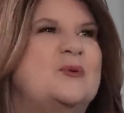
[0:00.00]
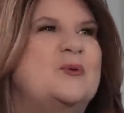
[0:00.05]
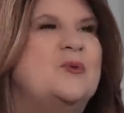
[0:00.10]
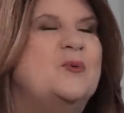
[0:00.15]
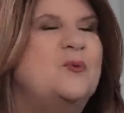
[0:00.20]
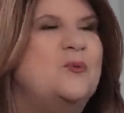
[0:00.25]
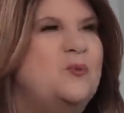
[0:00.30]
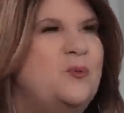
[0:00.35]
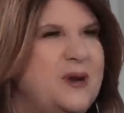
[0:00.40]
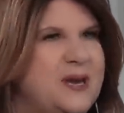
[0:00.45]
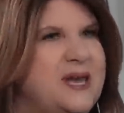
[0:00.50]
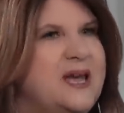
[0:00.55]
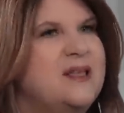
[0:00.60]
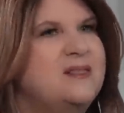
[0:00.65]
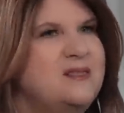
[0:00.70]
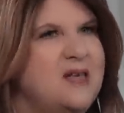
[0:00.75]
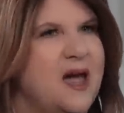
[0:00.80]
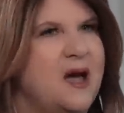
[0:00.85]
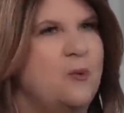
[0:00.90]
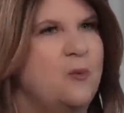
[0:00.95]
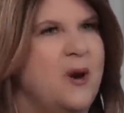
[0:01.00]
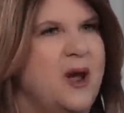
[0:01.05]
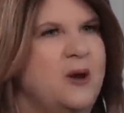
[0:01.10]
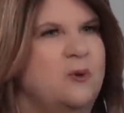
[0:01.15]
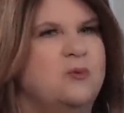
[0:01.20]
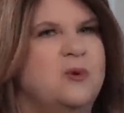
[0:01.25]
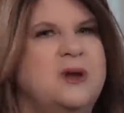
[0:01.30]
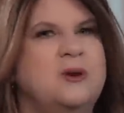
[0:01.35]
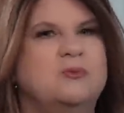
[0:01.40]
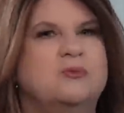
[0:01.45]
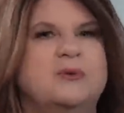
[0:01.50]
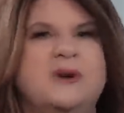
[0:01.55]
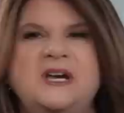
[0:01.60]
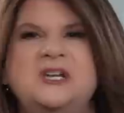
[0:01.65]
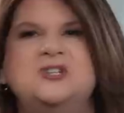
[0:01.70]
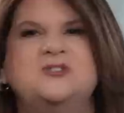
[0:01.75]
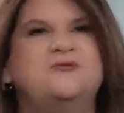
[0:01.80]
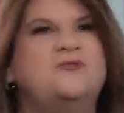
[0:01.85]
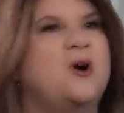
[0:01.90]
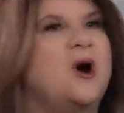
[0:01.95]
And we get that way. We
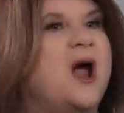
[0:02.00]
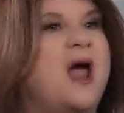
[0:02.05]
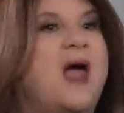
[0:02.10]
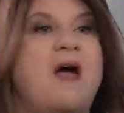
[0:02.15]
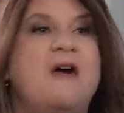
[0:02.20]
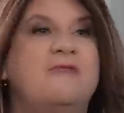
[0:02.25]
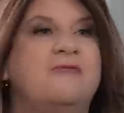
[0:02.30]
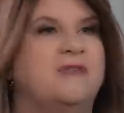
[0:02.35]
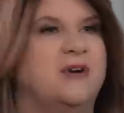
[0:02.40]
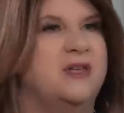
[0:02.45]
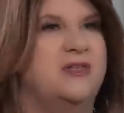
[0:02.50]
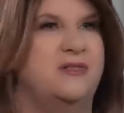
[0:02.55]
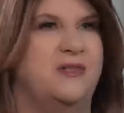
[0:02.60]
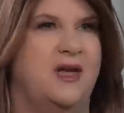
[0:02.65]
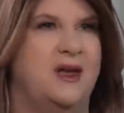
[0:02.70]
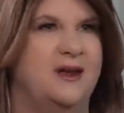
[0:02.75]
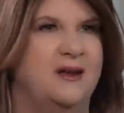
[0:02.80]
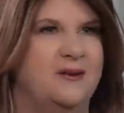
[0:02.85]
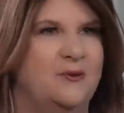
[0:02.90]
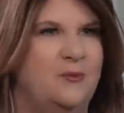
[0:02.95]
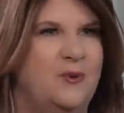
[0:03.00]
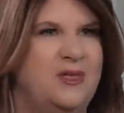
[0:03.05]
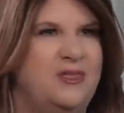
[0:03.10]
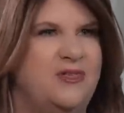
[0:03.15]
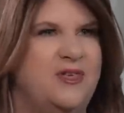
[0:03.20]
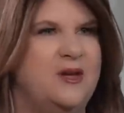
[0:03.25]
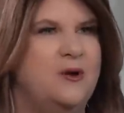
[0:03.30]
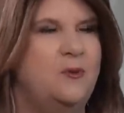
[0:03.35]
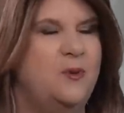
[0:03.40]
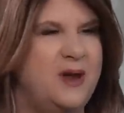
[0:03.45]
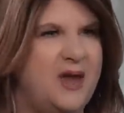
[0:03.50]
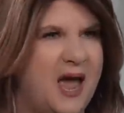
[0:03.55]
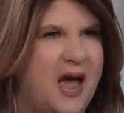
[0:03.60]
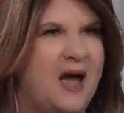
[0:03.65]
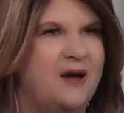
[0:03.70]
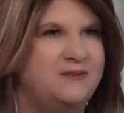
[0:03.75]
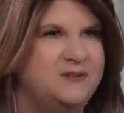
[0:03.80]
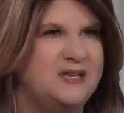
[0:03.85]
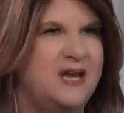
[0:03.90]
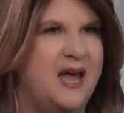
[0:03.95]
reach for everything. We mm-hmm. think we
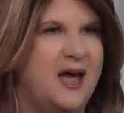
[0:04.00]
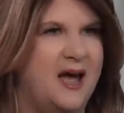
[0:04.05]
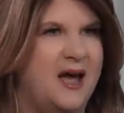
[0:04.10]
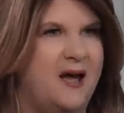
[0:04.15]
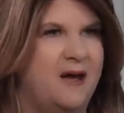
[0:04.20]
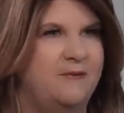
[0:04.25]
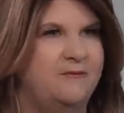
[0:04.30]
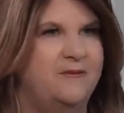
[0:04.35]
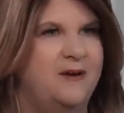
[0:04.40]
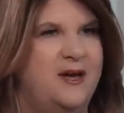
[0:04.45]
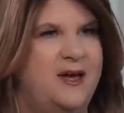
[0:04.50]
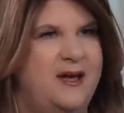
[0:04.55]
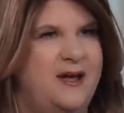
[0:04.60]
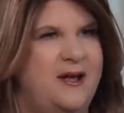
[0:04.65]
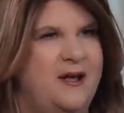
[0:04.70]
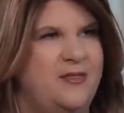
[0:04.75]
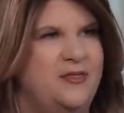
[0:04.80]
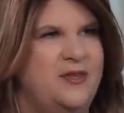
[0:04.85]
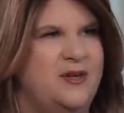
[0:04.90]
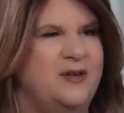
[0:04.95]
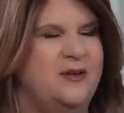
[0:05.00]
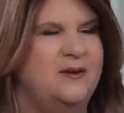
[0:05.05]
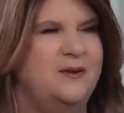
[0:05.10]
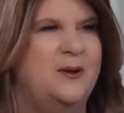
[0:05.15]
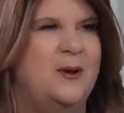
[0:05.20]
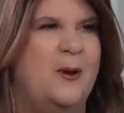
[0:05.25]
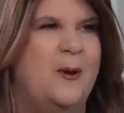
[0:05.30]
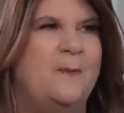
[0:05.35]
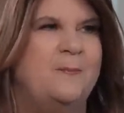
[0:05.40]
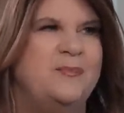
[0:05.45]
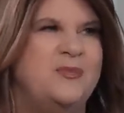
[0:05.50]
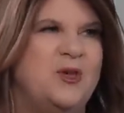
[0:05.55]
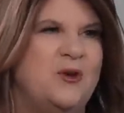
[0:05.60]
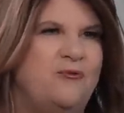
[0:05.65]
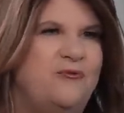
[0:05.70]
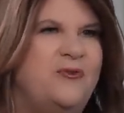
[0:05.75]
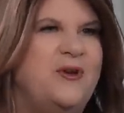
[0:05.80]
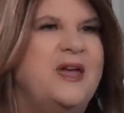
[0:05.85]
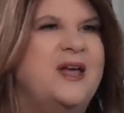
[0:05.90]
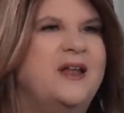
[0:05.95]
have to have
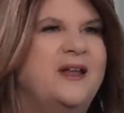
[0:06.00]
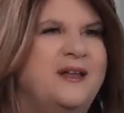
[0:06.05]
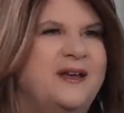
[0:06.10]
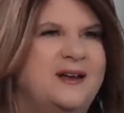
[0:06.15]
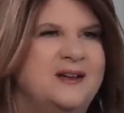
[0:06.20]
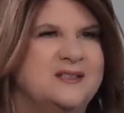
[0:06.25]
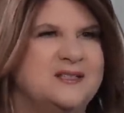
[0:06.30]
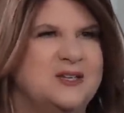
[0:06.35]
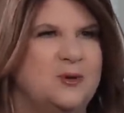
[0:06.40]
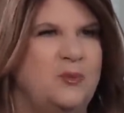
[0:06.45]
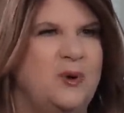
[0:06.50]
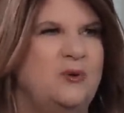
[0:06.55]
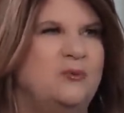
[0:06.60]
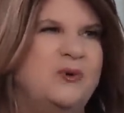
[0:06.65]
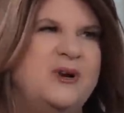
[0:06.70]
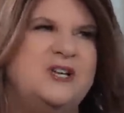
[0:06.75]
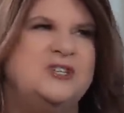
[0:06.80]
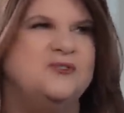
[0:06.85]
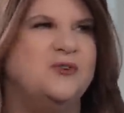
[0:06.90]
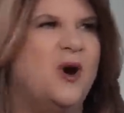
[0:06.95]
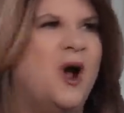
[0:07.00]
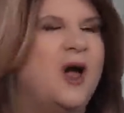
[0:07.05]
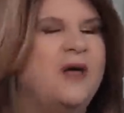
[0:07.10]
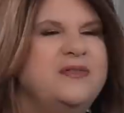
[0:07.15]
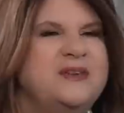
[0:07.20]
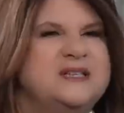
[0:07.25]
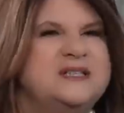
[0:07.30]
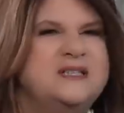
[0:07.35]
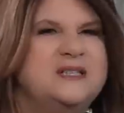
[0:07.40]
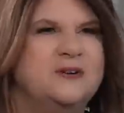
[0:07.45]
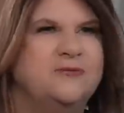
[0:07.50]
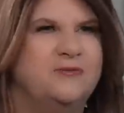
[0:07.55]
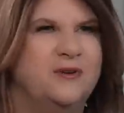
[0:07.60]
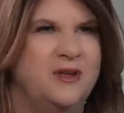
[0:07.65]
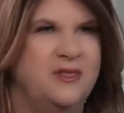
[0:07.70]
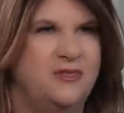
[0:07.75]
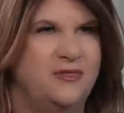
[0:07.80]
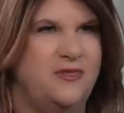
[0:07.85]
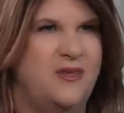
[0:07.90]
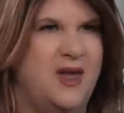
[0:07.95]
the feelings, and we reach for all these
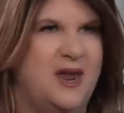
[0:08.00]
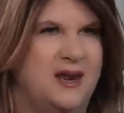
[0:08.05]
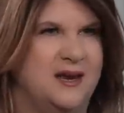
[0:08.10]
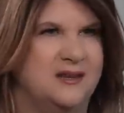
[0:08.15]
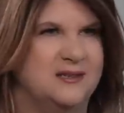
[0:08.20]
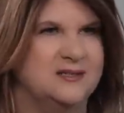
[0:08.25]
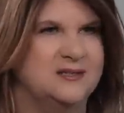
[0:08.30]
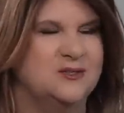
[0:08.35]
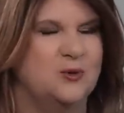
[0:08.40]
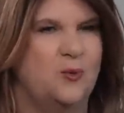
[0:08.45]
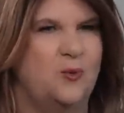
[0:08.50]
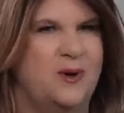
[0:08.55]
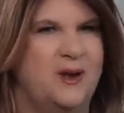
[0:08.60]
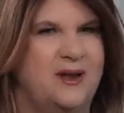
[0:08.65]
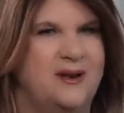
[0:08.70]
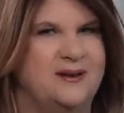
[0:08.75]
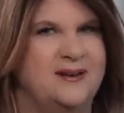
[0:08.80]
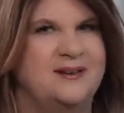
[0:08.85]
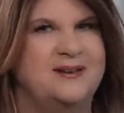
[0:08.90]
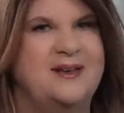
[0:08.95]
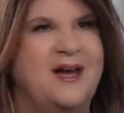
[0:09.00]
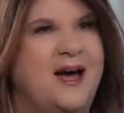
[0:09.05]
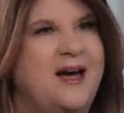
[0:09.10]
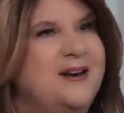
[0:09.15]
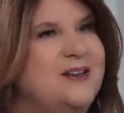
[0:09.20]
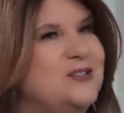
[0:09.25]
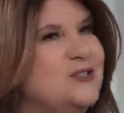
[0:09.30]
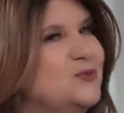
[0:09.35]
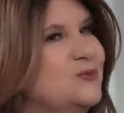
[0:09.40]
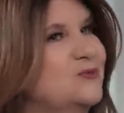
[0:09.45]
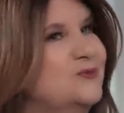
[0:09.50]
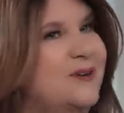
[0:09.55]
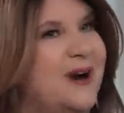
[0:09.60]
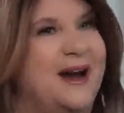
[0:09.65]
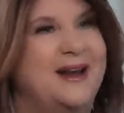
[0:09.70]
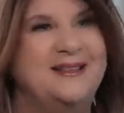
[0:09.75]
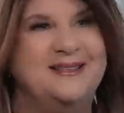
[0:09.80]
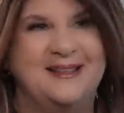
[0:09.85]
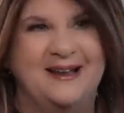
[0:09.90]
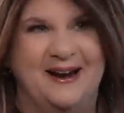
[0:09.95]
different things when God is
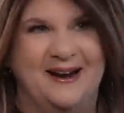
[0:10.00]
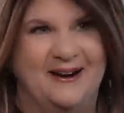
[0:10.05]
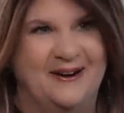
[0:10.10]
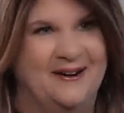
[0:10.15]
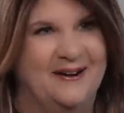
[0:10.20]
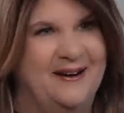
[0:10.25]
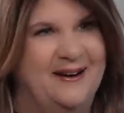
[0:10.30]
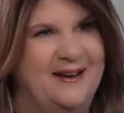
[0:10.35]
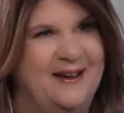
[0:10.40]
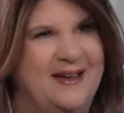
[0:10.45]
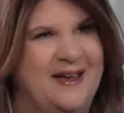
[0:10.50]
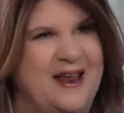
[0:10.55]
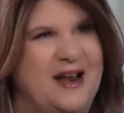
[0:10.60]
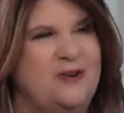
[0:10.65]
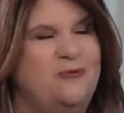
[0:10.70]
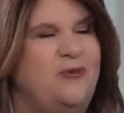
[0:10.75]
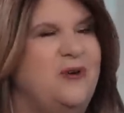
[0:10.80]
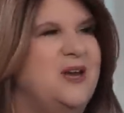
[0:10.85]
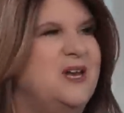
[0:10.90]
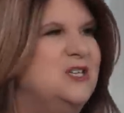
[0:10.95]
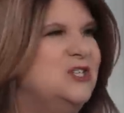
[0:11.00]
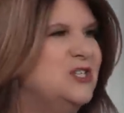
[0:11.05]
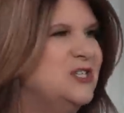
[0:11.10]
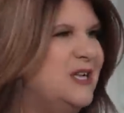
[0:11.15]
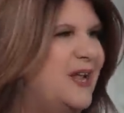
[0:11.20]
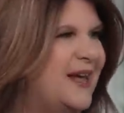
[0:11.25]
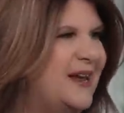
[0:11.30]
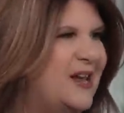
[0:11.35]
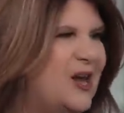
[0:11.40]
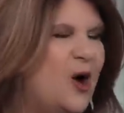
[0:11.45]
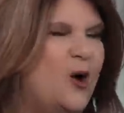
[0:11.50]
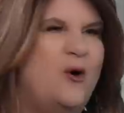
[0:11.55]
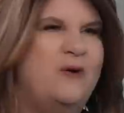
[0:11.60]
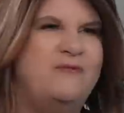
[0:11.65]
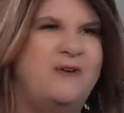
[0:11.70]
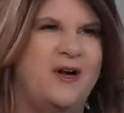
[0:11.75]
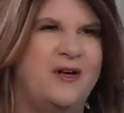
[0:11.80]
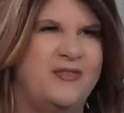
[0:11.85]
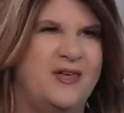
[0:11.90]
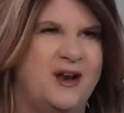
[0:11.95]
right there. Yeah. And if we could just let go
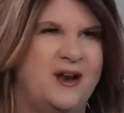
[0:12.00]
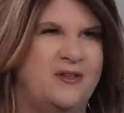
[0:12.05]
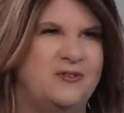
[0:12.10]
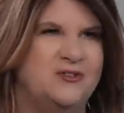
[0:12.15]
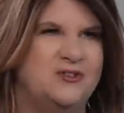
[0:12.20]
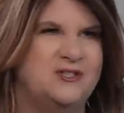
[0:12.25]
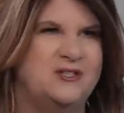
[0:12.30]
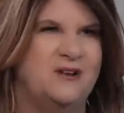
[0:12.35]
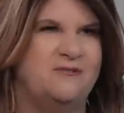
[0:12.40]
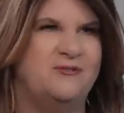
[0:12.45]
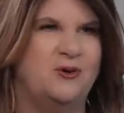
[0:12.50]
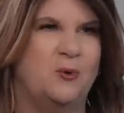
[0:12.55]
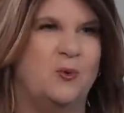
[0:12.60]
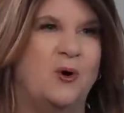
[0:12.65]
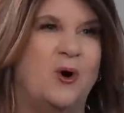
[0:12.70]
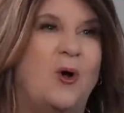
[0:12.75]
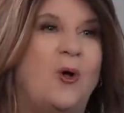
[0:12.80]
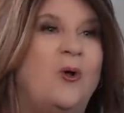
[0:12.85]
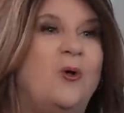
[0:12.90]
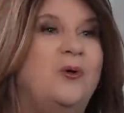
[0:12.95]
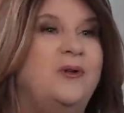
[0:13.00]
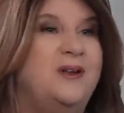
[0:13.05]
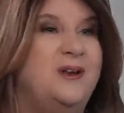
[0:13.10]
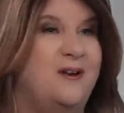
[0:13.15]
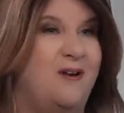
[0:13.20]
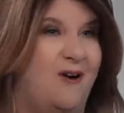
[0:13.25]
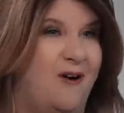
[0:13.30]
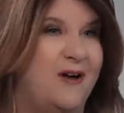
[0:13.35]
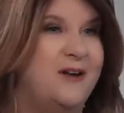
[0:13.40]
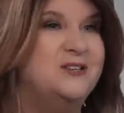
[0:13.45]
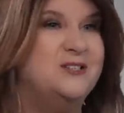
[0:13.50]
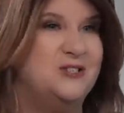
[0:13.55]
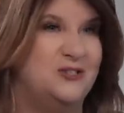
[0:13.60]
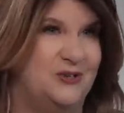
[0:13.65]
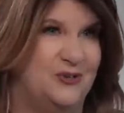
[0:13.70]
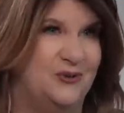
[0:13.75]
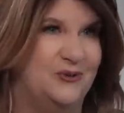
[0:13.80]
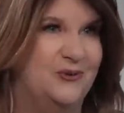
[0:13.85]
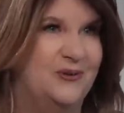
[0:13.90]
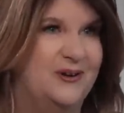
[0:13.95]
of all that other stuff that we're holding on
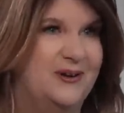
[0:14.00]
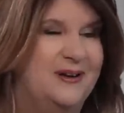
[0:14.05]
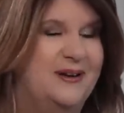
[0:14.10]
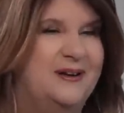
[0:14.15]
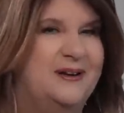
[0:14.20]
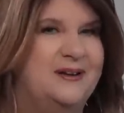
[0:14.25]
to